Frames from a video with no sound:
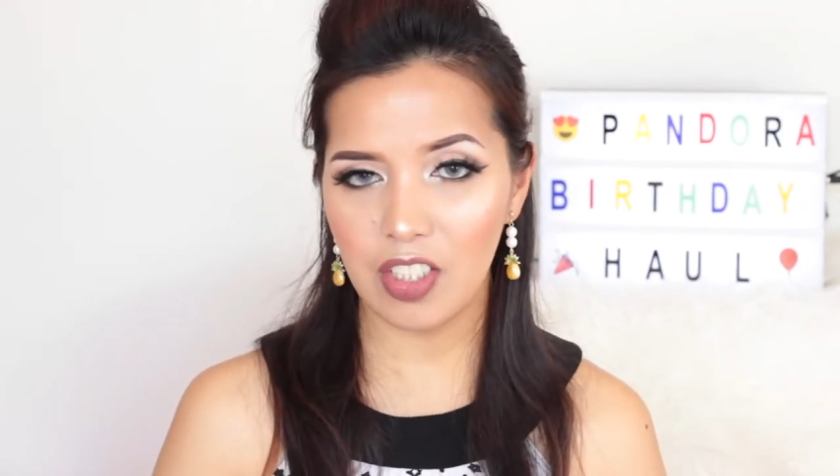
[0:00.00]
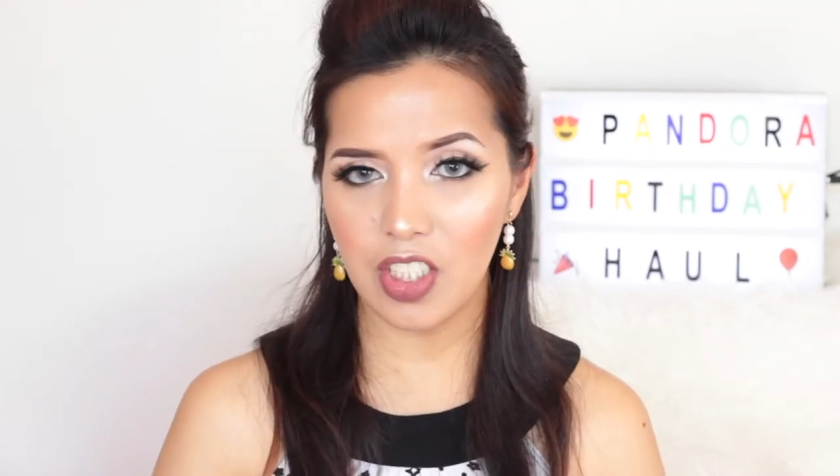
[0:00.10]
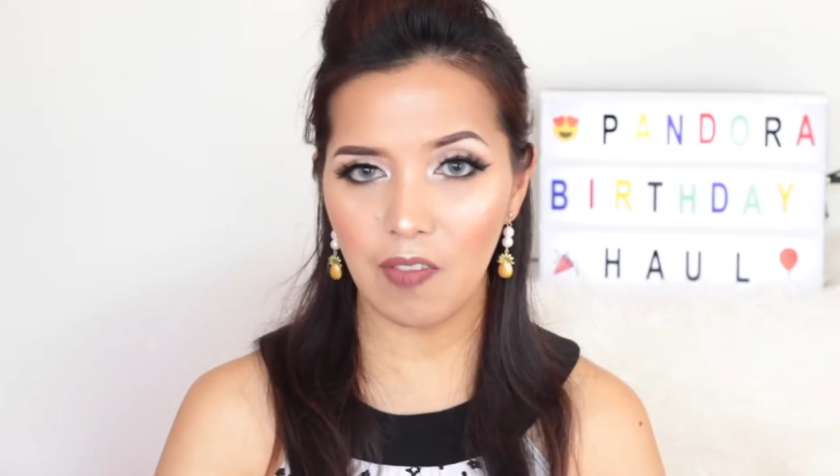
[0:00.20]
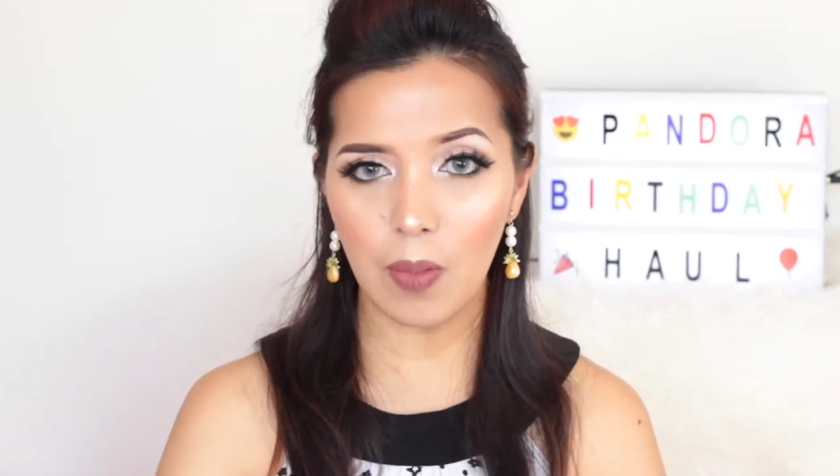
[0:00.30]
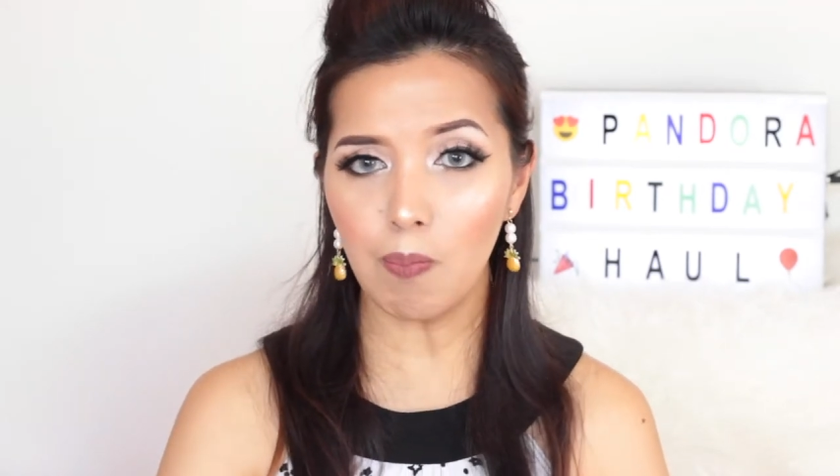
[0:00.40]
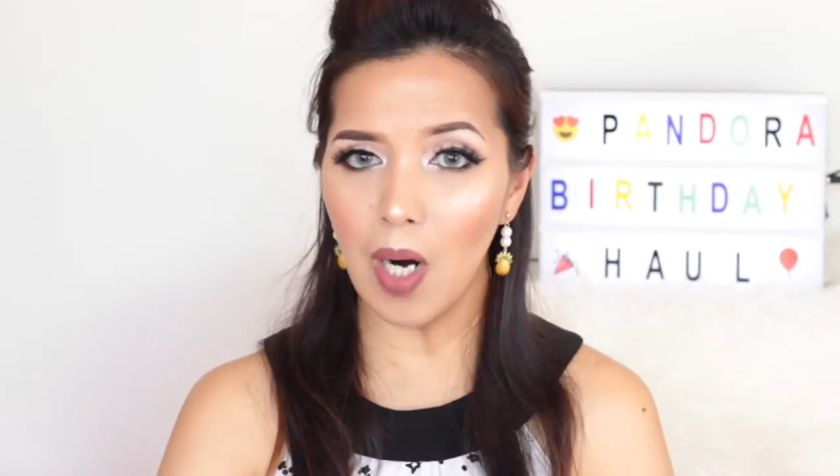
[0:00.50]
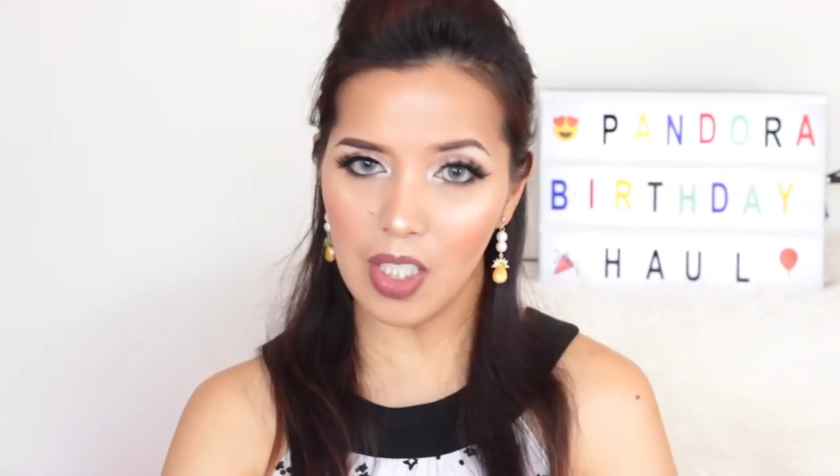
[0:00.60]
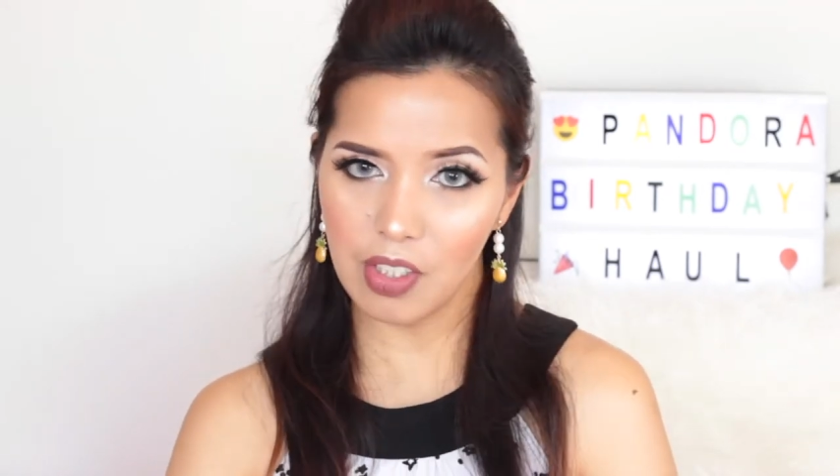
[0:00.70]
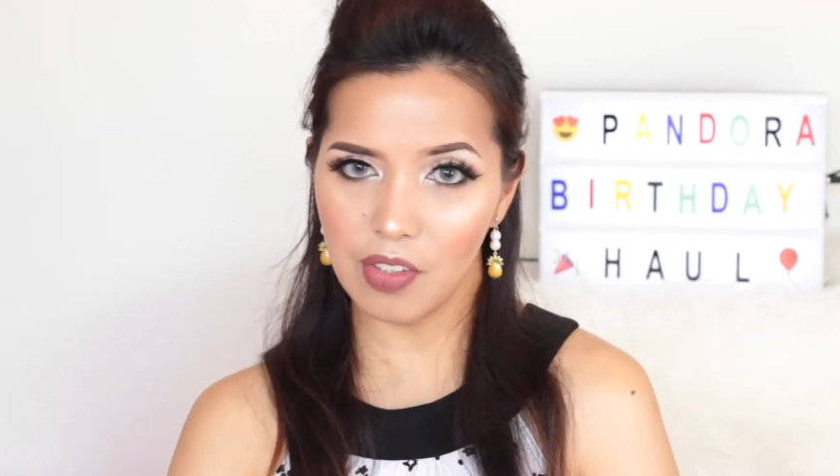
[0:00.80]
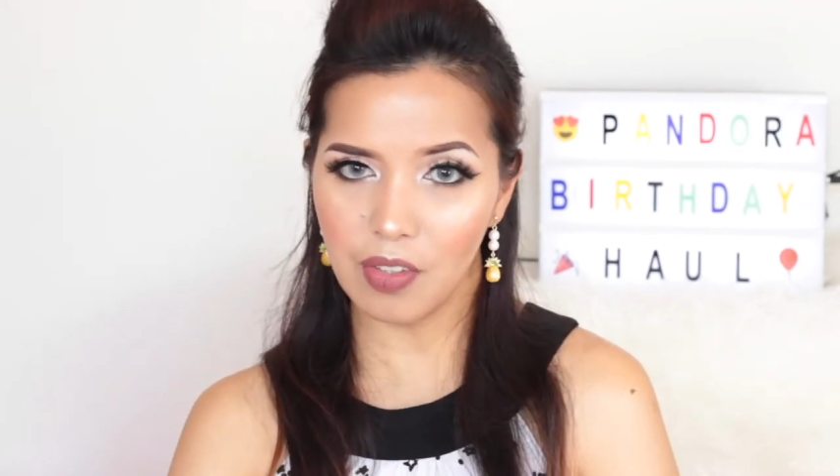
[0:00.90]
whichever
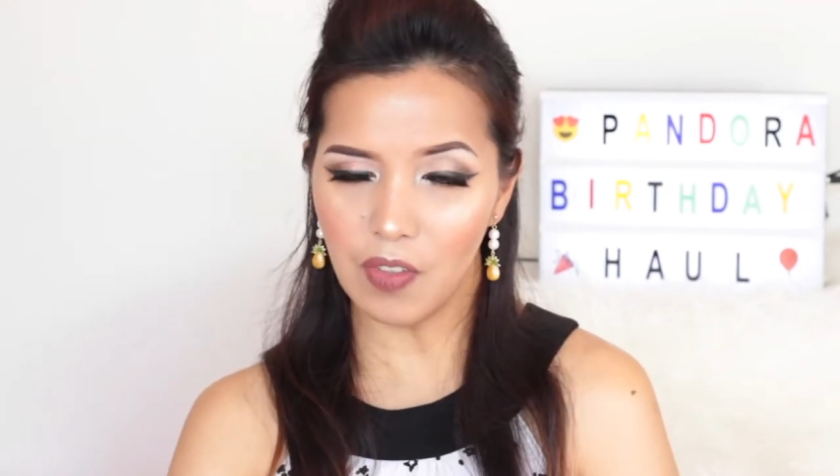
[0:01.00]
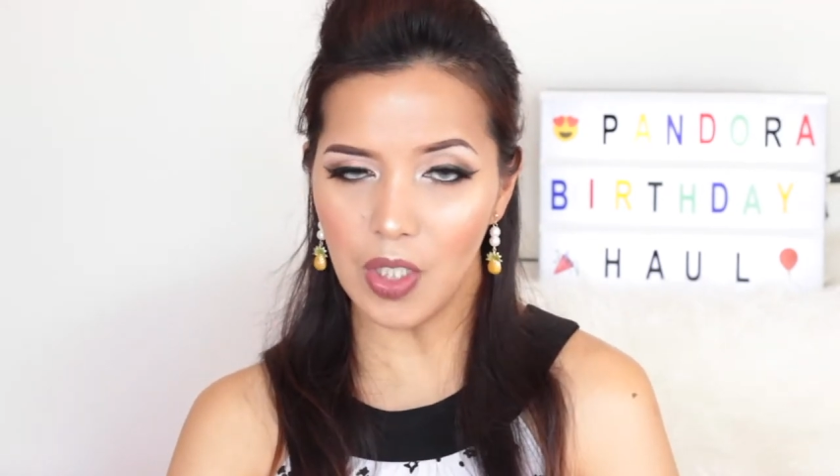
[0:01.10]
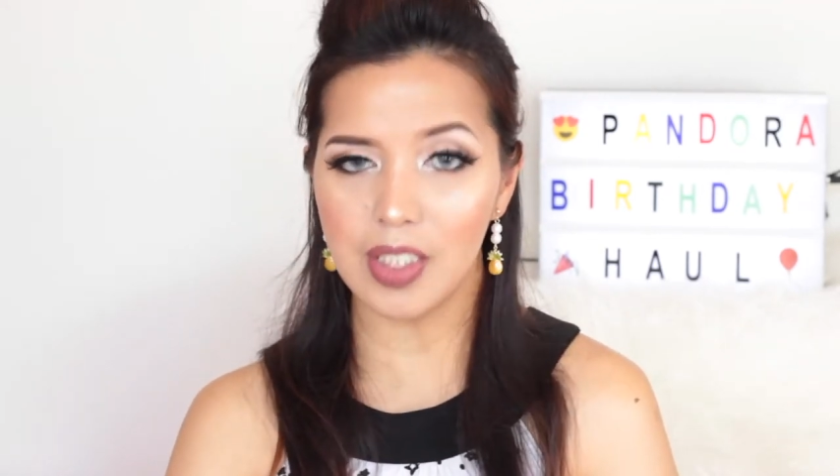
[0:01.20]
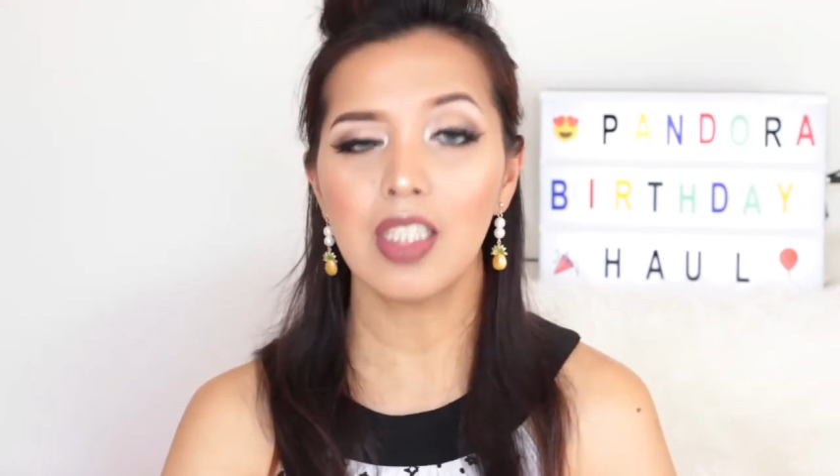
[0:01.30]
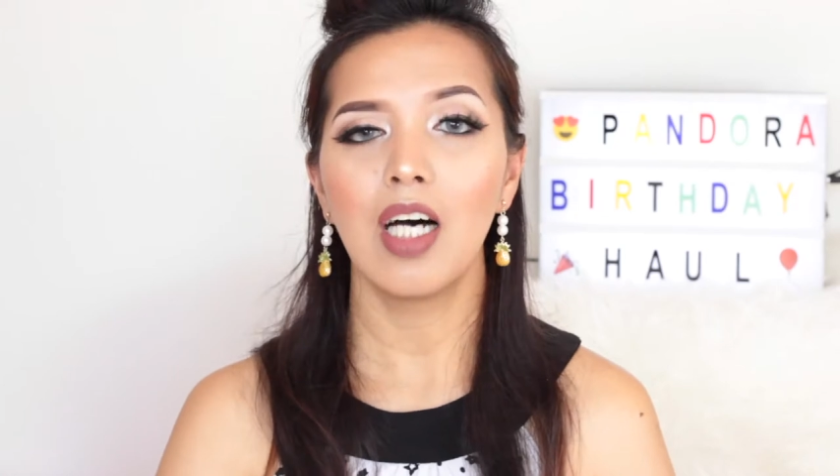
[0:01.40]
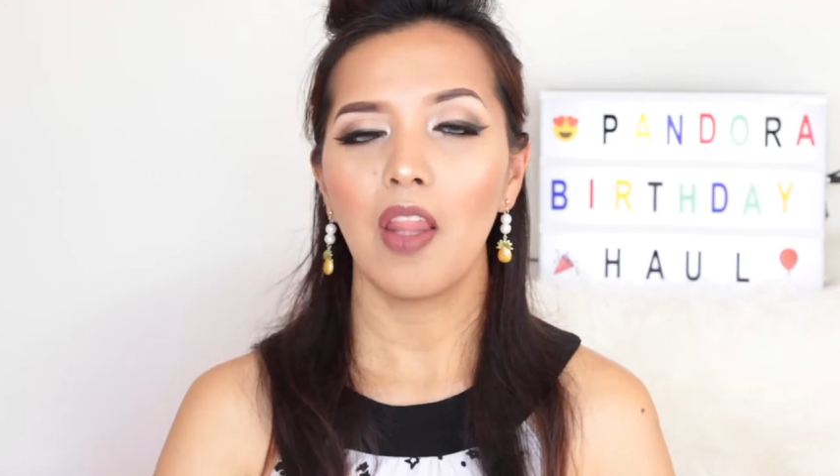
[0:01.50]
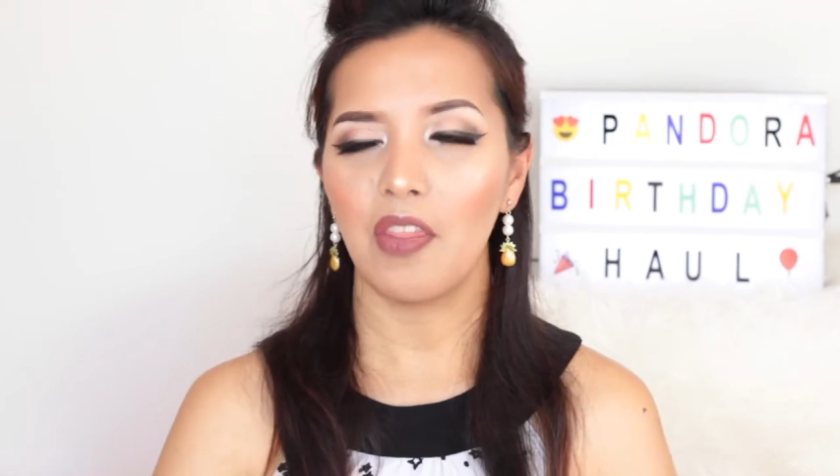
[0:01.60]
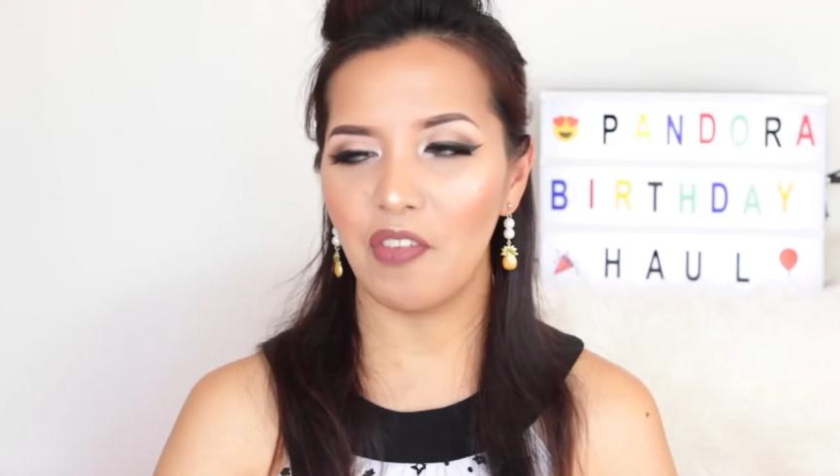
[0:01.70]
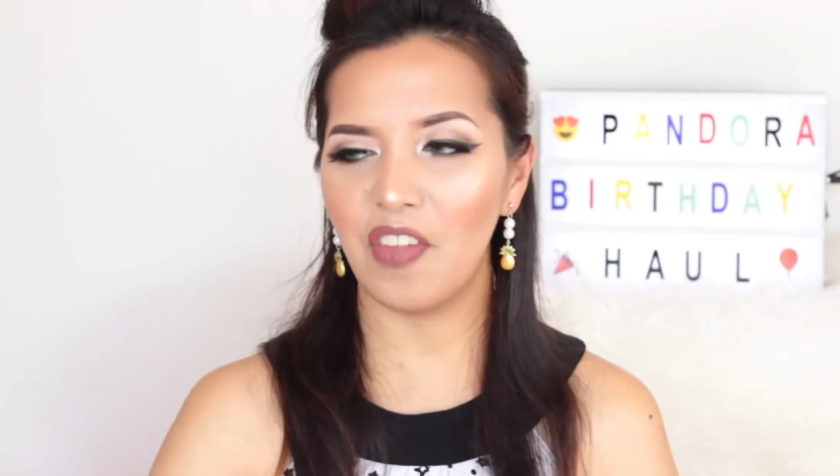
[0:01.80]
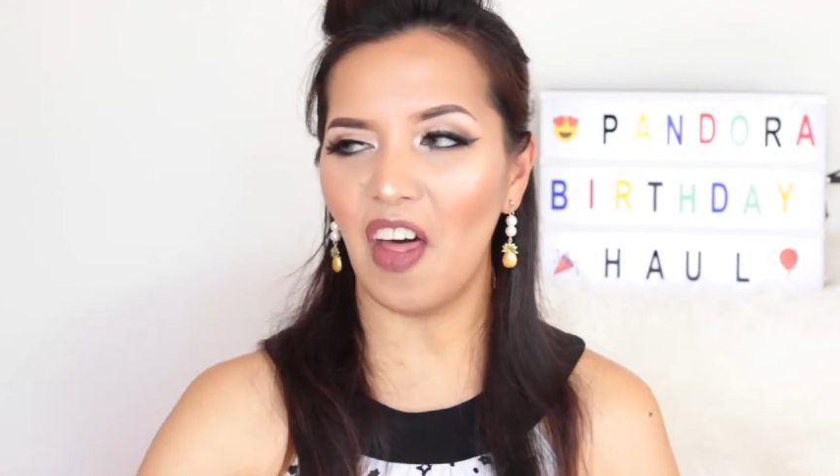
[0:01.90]
part of the world
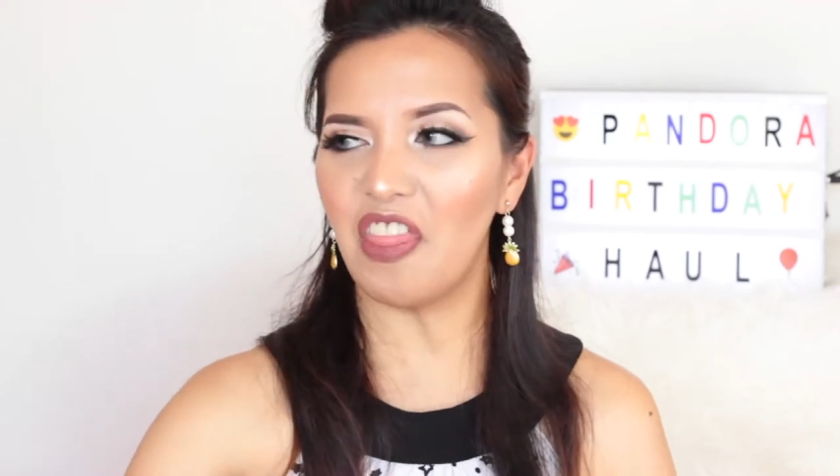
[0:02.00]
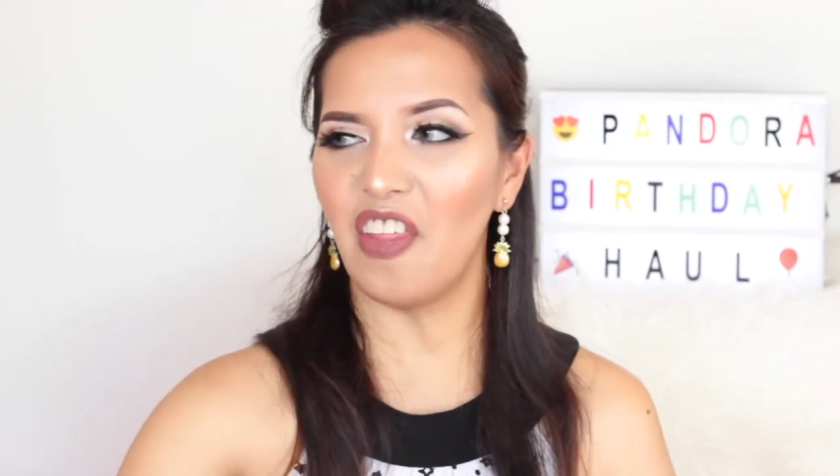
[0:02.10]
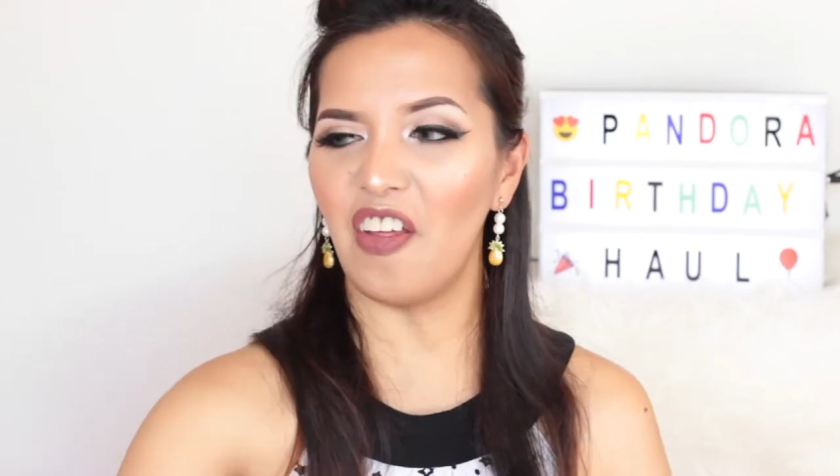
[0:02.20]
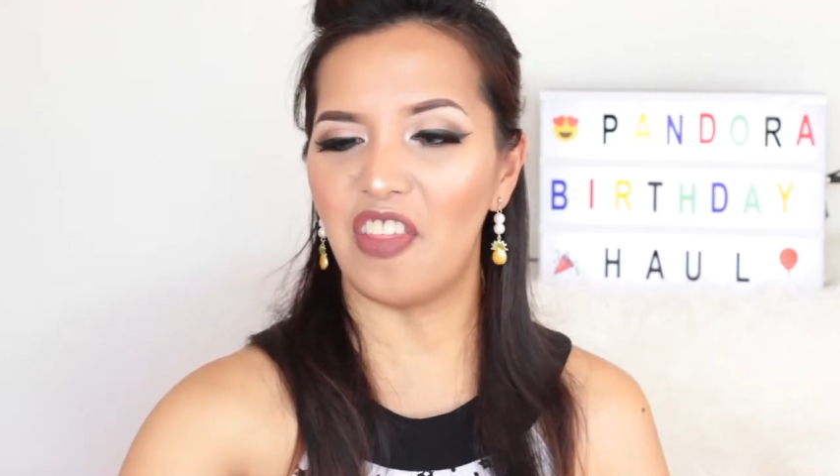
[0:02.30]
to that.